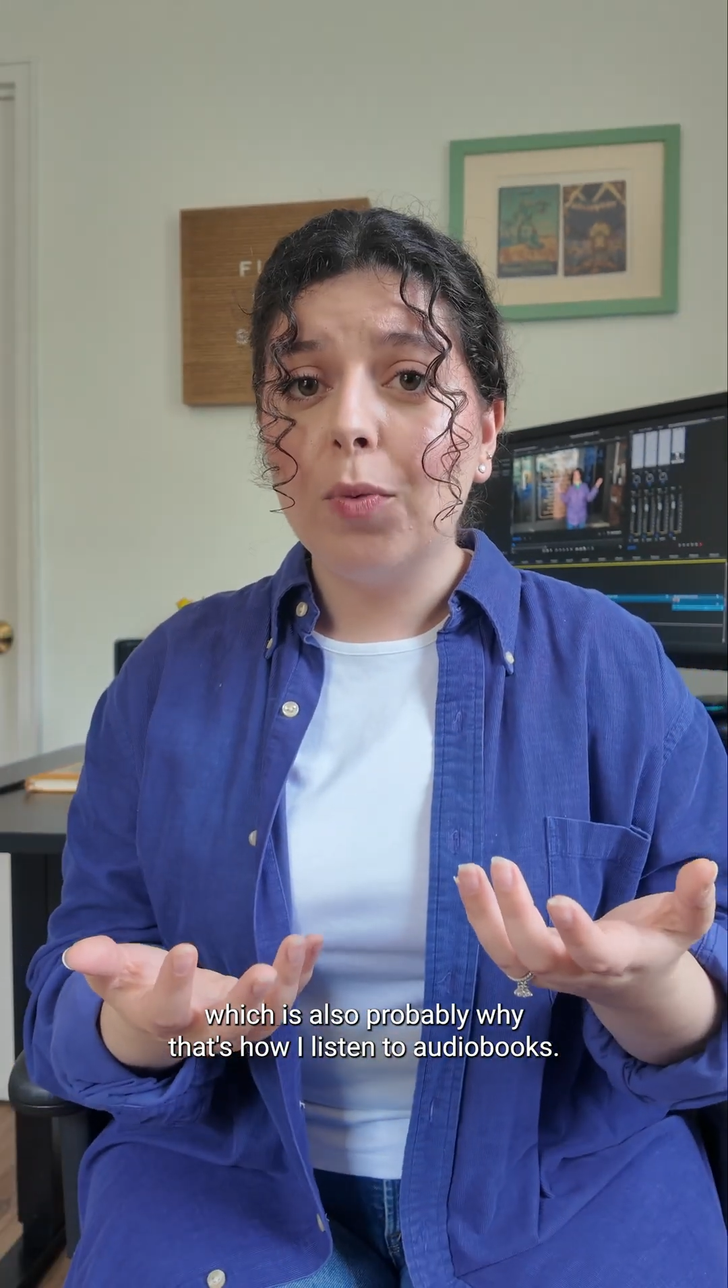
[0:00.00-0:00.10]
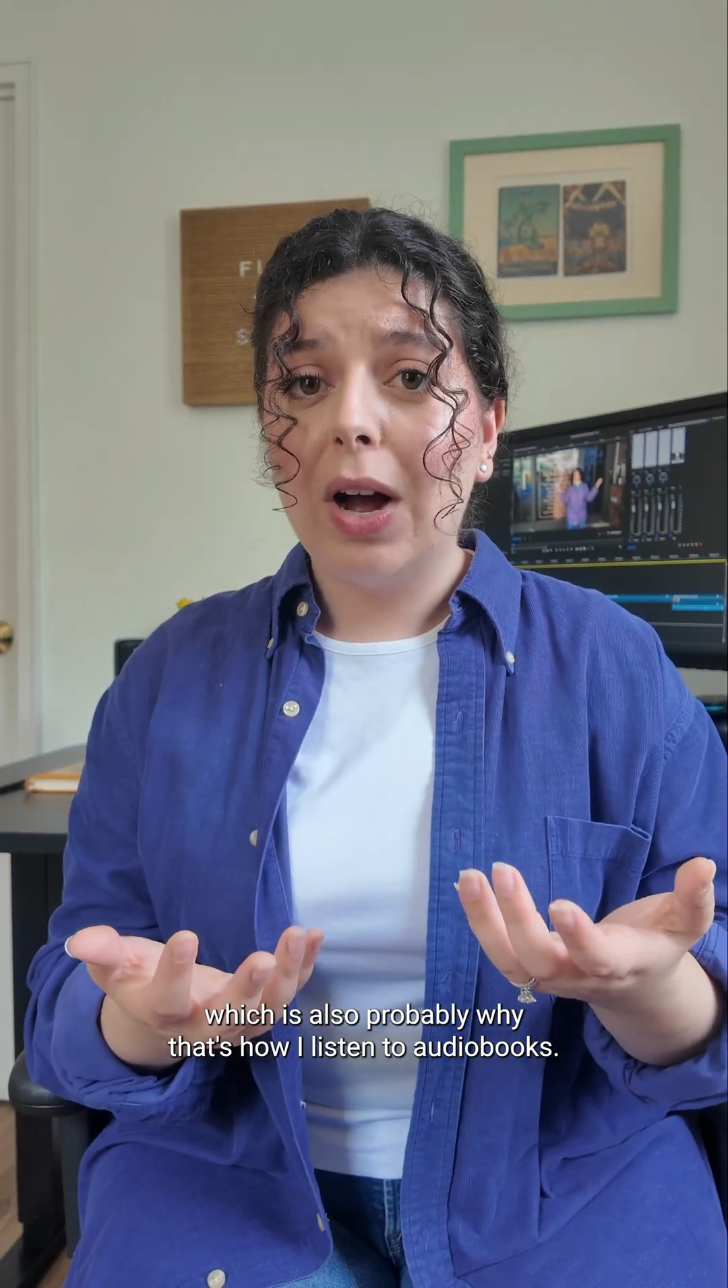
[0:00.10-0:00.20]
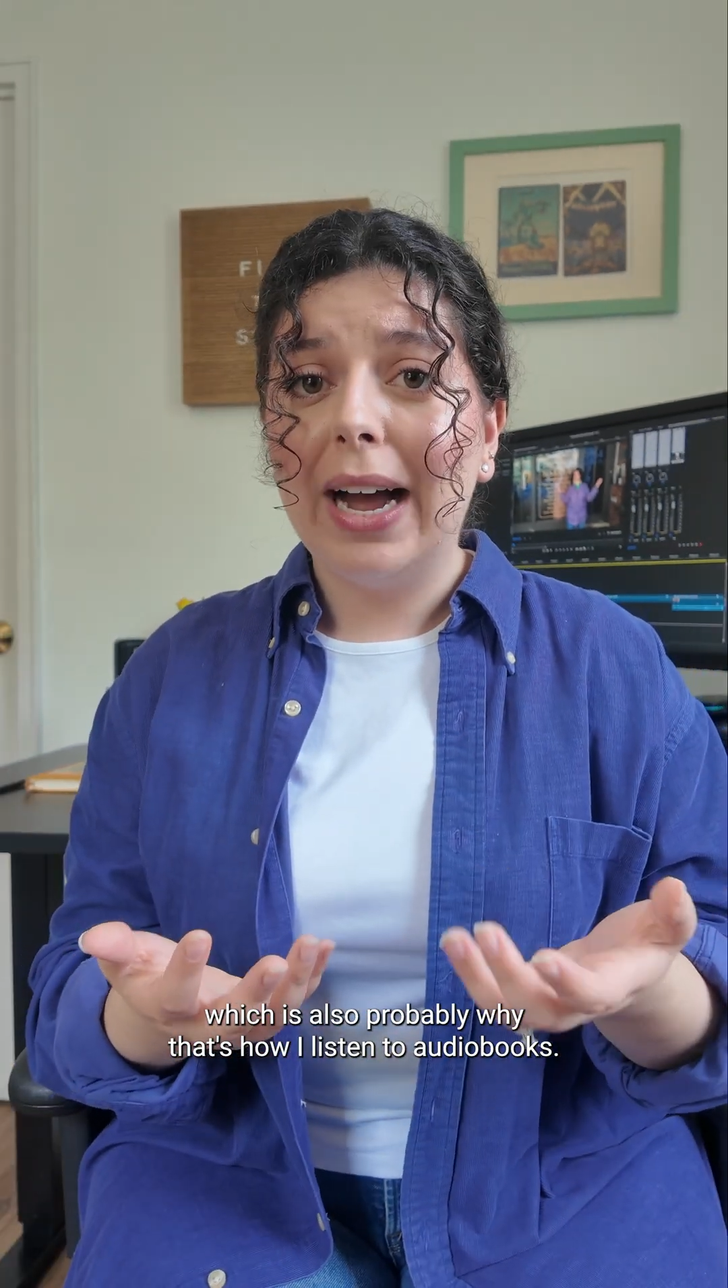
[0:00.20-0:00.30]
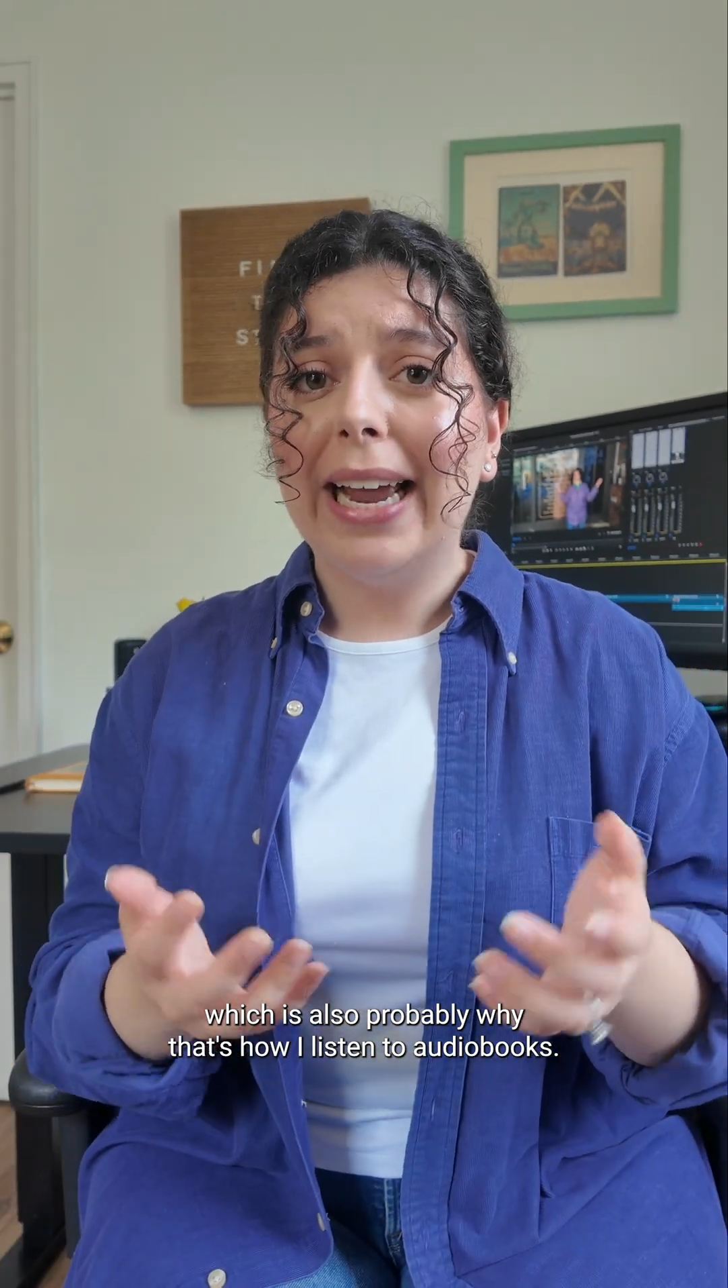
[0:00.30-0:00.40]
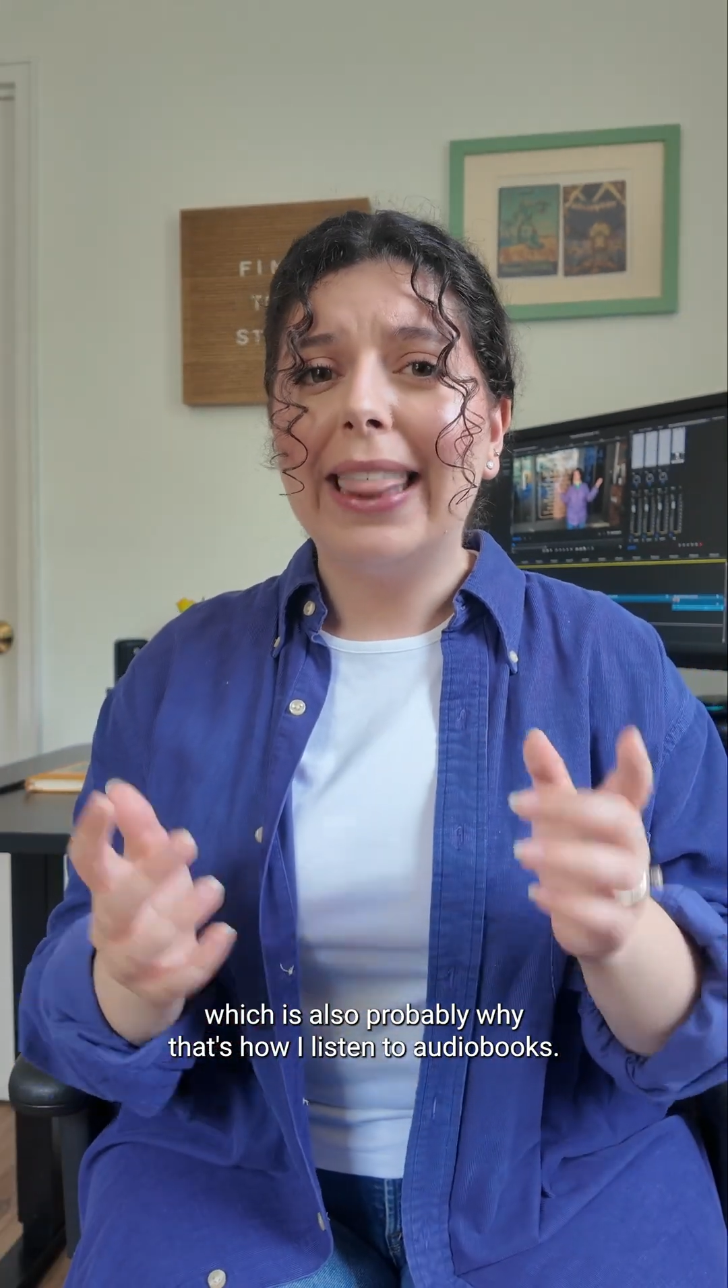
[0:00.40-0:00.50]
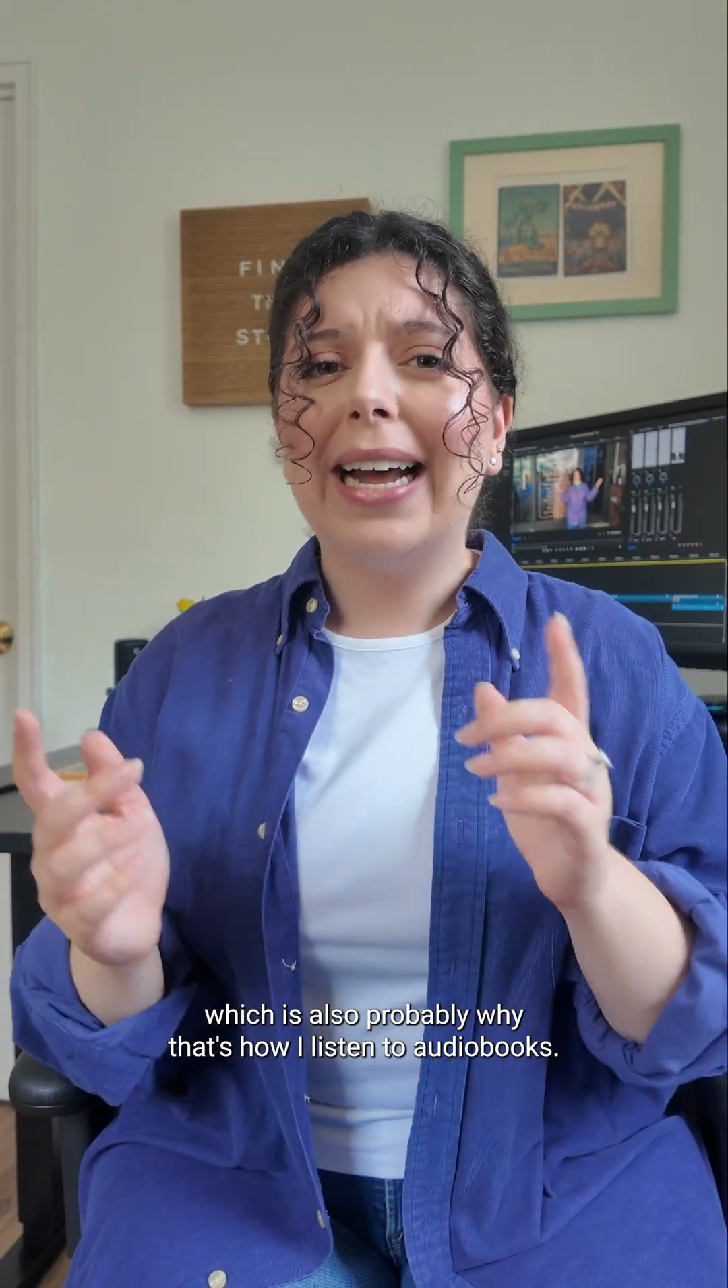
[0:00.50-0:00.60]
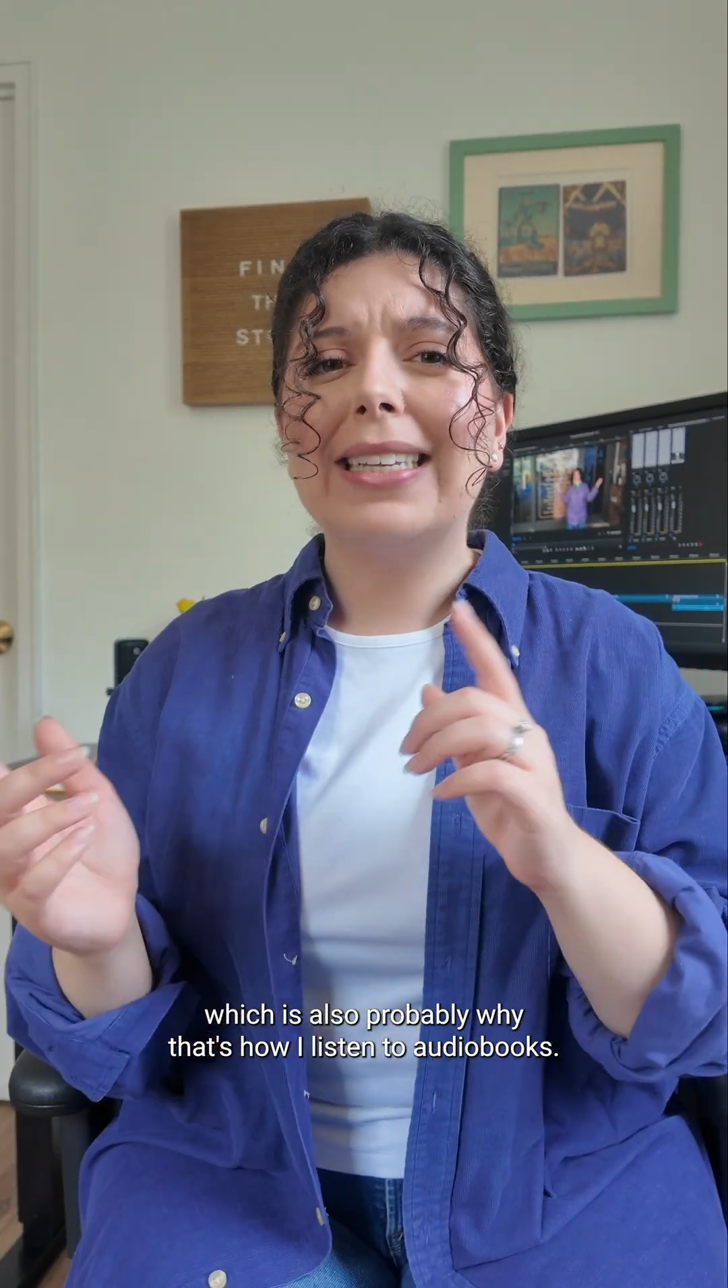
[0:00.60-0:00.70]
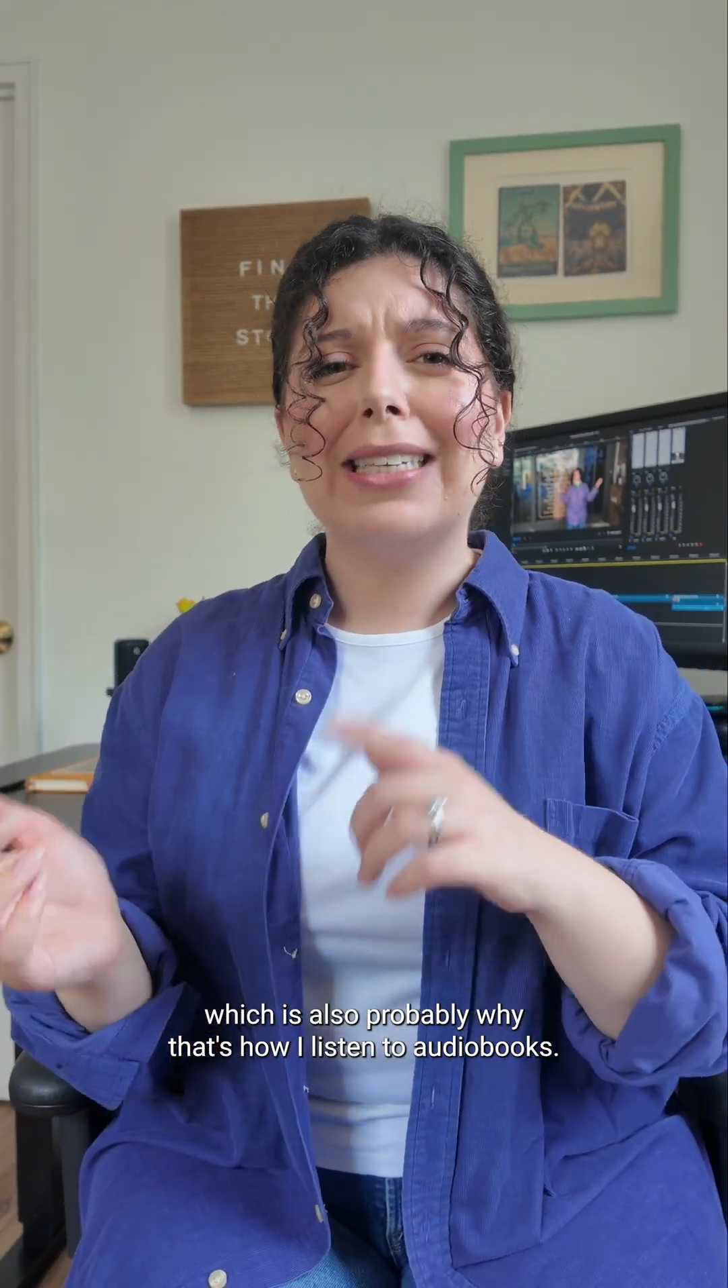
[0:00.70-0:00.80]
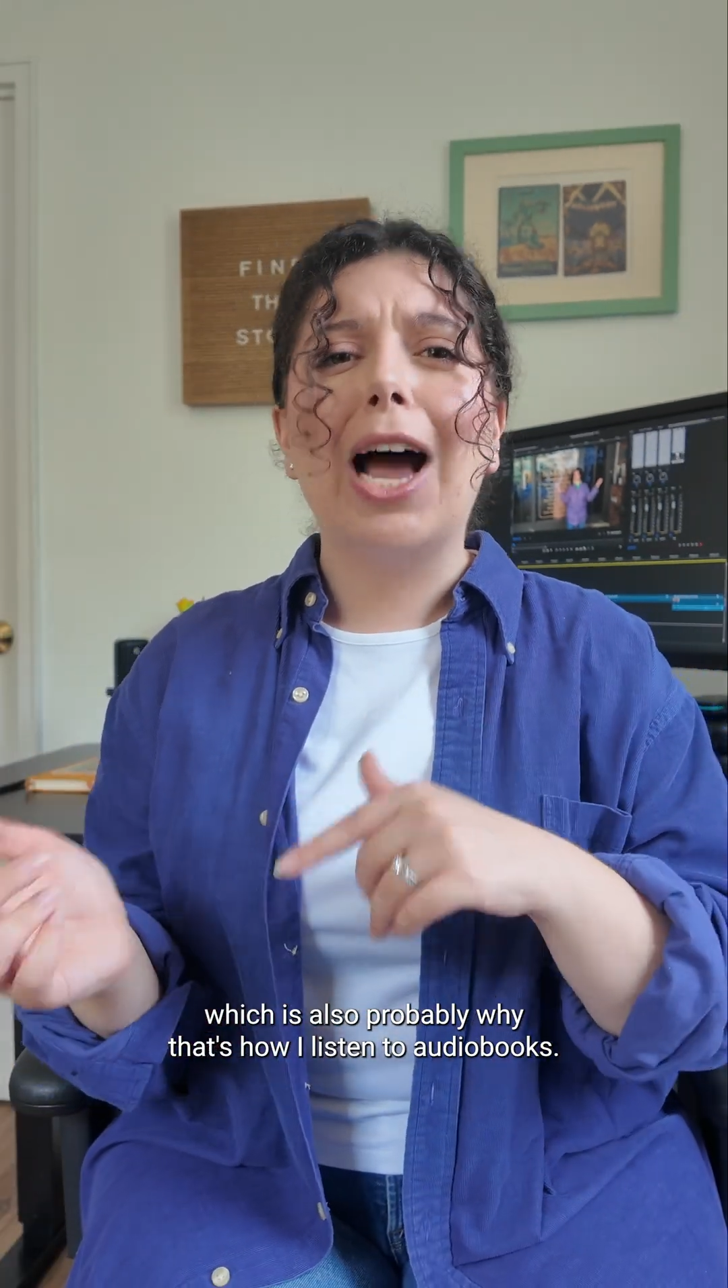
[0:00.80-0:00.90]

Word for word: why that's